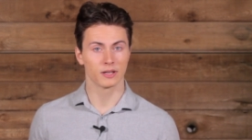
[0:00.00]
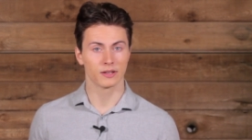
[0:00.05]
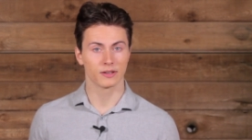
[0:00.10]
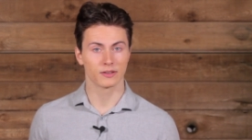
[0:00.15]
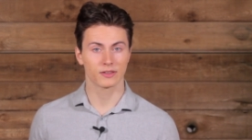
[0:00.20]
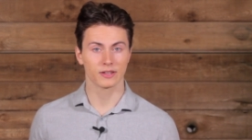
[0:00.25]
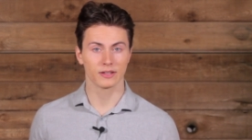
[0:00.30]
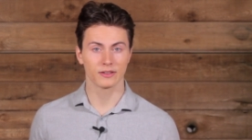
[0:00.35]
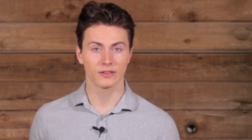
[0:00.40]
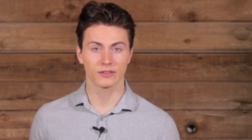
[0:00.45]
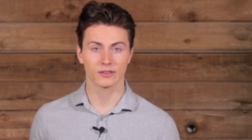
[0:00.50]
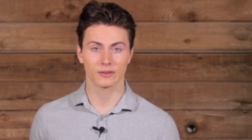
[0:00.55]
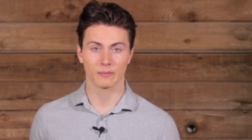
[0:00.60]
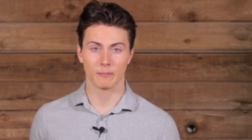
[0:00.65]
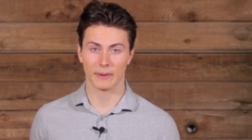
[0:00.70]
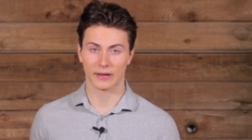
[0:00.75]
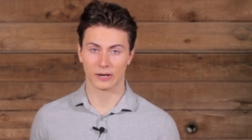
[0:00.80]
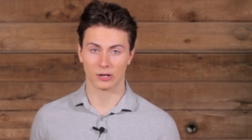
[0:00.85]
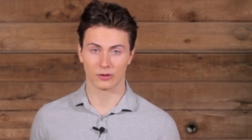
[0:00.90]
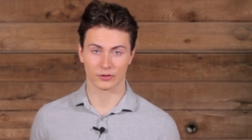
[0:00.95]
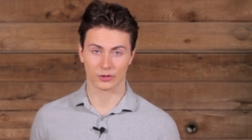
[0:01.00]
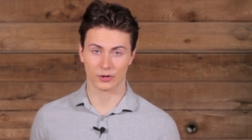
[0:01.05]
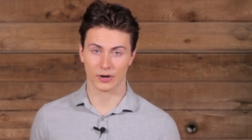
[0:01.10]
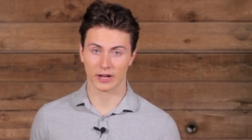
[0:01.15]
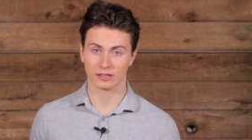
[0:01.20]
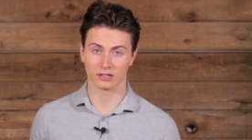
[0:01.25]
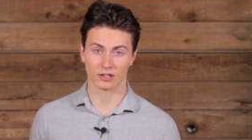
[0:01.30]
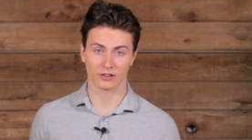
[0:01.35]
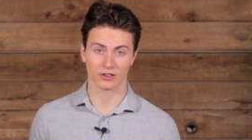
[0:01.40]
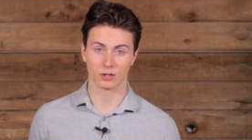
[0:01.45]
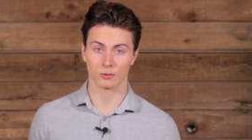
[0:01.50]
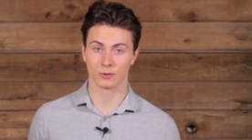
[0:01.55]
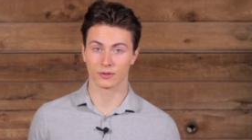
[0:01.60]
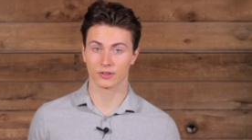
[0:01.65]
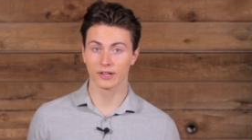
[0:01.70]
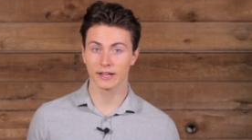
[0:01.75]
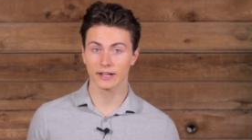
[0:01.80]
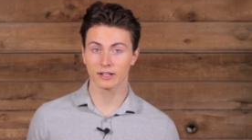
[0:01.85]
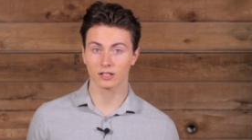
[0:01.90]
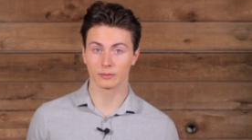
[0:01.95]
Since metals are endlessly
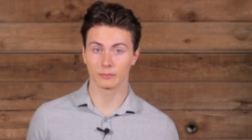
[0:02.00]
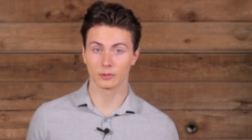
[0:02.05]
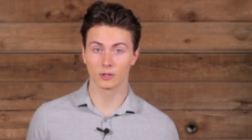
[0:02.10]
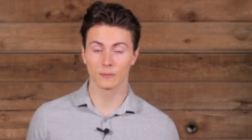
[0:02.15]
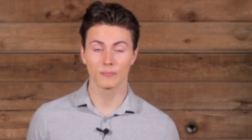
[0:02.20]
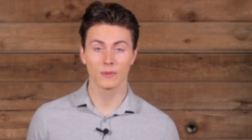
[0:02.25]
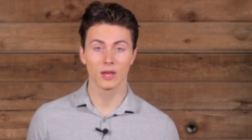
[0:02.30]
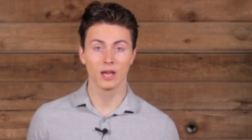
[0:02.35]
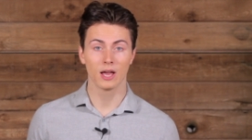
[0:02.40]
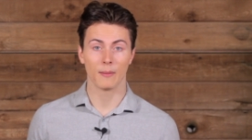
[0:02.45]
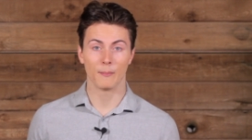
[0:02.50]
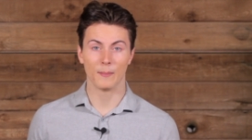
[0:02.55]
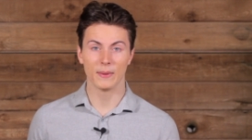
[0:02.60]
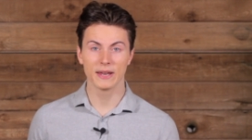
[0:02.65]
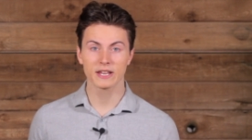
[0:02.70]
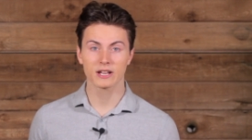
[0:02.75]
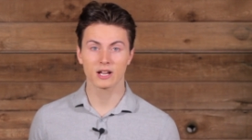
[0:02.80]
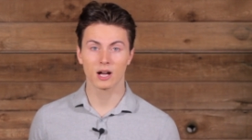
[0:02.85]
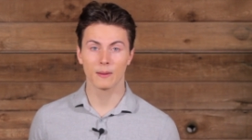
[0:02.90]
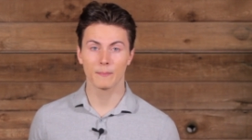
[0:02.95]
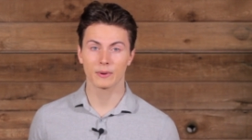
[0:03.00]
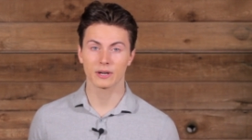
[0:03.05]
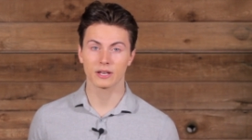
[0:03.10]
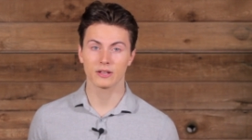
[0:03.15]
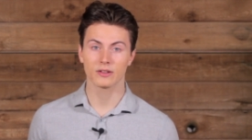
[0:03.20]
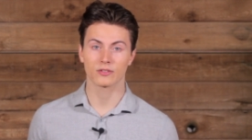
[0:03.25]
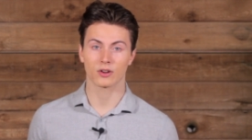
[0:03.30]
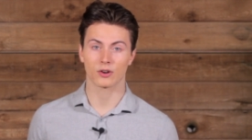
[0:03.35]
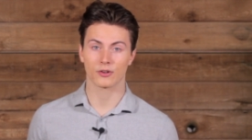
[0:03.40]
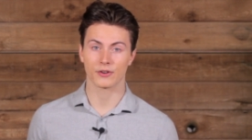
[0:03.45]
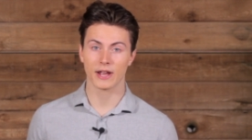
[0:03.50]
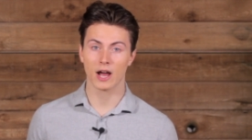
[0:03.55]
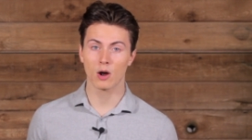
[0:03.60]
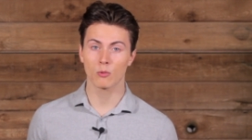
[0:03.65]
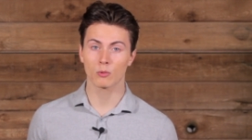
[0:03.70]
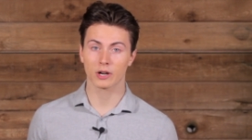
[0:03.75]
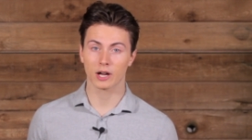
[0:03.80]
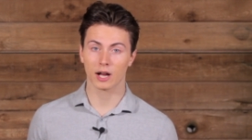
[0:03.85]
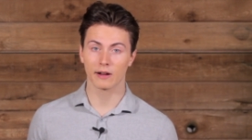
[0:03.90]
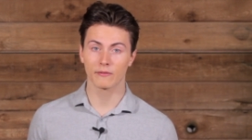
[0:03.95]
recyclable, many companies are now
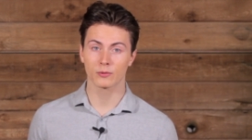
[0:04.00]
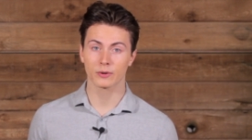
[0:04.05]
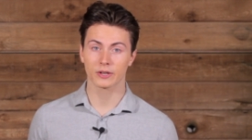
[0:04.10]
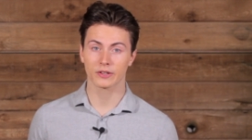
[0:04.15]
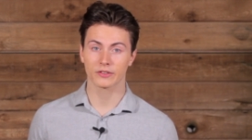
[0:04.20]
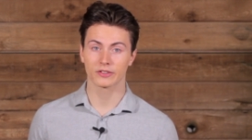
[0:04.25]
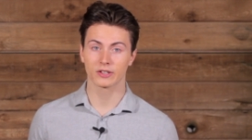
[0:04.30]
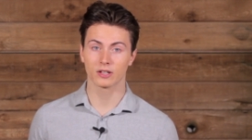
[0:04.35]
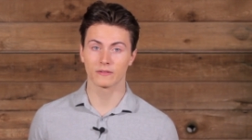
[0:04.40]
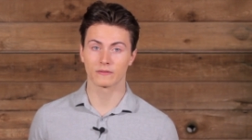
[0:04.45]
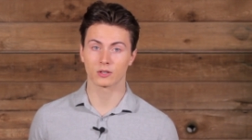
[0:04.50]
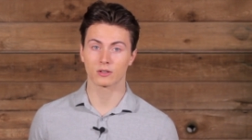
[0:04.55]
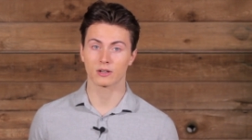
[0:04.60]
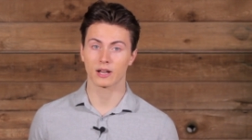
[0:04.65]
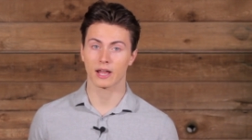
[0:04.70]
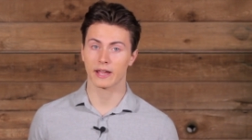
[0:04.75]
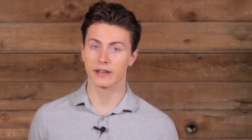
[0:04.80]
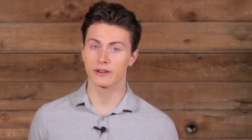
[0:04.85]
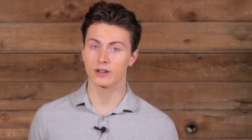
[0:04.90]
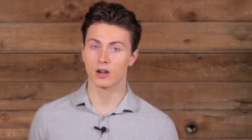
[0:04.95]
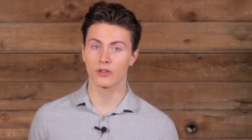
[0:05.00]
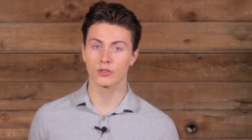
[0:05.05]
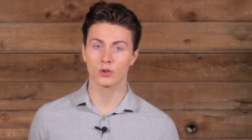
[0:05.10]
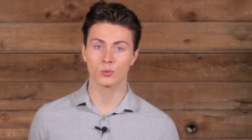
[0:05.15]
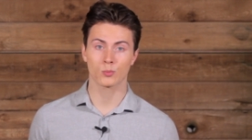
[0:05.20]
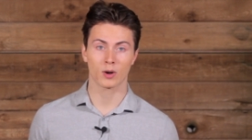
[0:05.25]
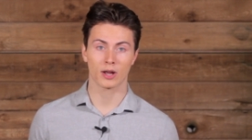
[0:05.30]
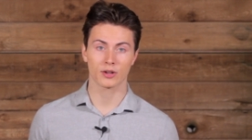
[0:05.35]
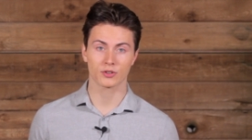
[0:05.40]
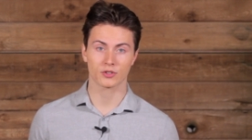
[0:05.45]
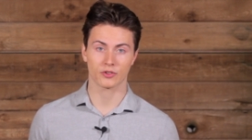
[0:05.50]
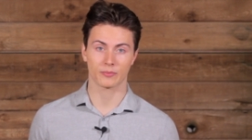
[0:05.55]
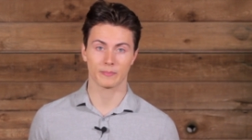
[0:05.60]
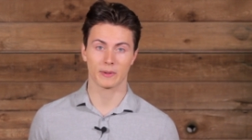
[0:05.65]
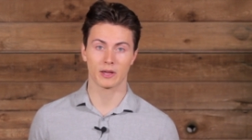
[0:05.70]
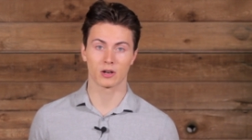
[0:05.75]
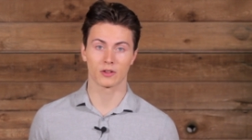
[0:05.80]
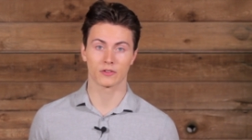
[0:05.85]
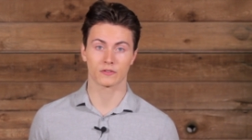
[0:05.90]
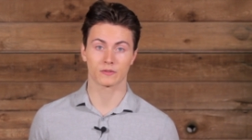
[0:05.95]
recovering silver and other precious
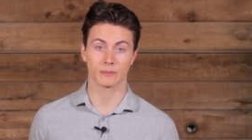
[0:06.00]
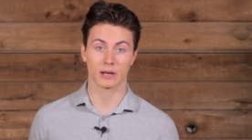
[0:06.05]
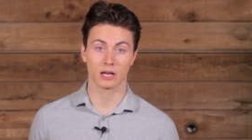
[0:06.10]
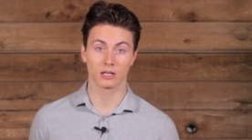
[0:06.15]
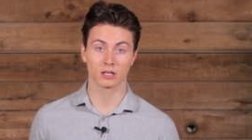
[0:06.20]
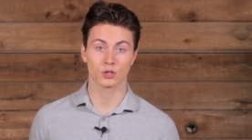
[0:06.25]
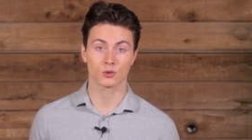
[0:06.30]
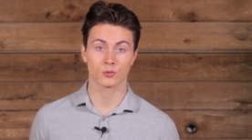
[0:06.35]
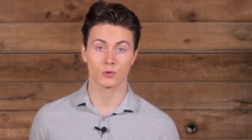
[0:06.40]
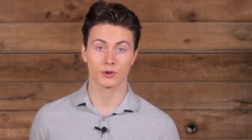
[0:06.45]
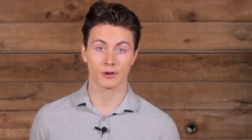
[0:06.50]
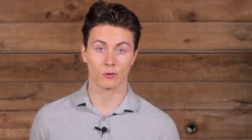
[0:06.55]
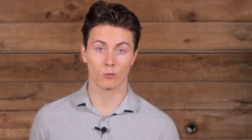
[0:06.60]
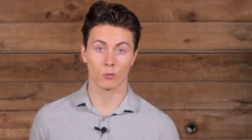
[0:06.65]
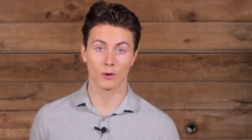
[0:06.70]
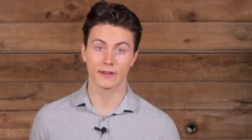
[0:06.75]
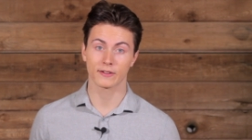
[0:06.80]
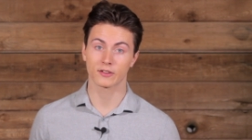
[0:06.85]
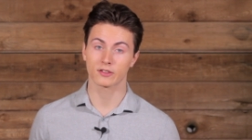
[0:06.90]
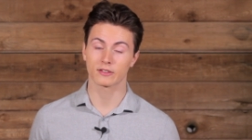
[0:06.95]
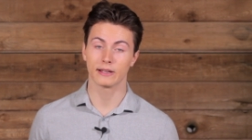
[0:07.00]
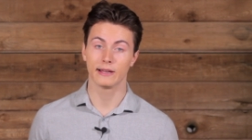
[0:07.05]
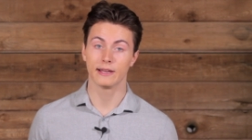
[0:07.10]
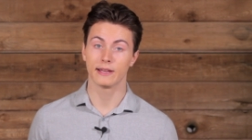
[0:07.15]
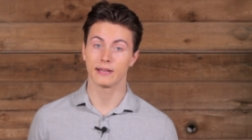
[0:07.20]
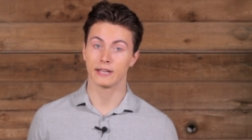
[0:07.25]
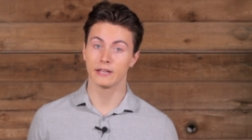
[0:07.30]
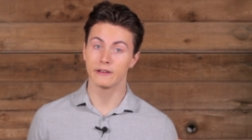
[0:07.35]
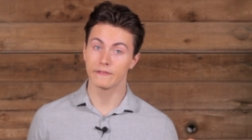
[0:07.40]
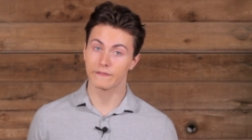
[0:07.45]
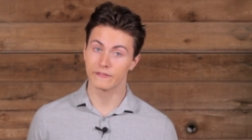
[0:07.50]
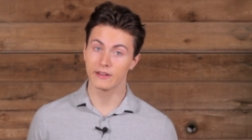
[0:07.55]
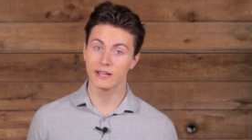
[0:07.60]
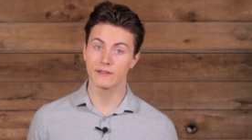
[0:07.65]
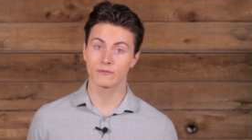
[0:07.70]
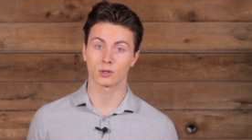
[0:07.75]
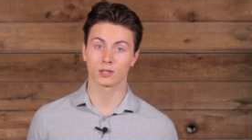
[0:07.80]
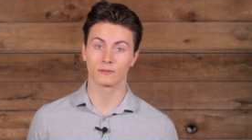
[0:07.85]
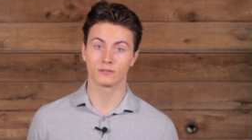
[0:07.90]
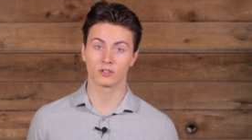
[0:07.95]
metals from electronic waste in
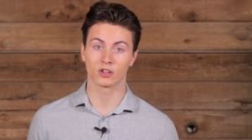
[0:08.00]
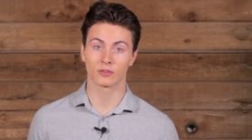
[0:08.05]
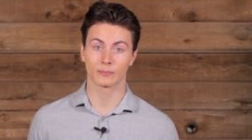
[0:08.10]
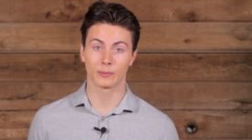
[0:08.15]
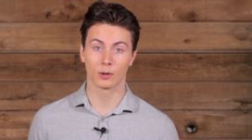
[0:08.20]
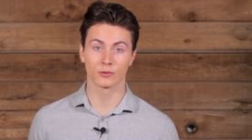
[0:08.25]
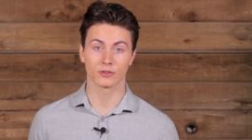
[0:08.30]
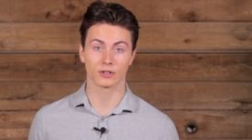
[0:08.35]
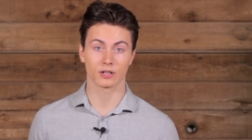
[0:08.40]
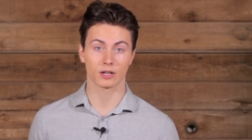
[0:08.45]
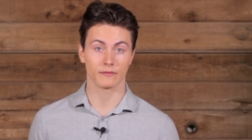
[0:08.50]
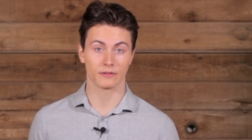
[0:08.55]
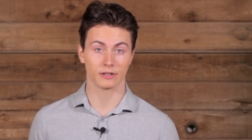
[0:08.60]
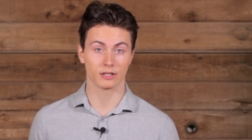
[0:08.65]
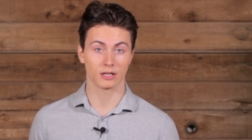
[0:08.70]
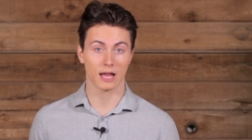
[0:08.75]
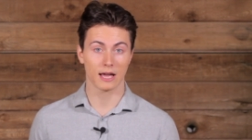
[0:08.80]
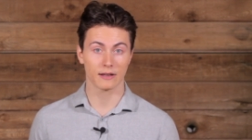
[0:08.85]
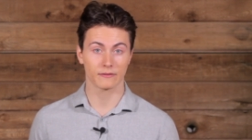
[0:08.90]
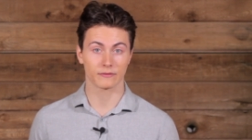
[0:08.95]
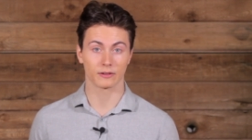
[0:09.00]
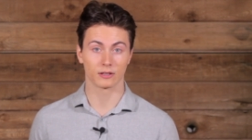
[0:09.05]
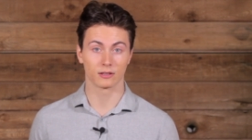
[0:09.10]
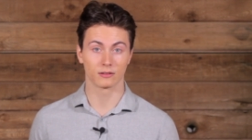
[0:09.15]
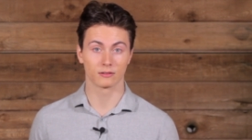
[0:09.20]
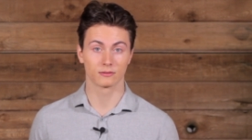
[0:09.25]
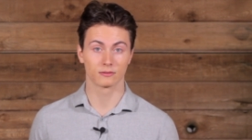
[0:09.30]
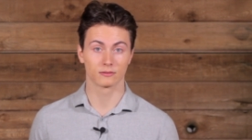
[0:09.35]
favor of disposing of in landfill.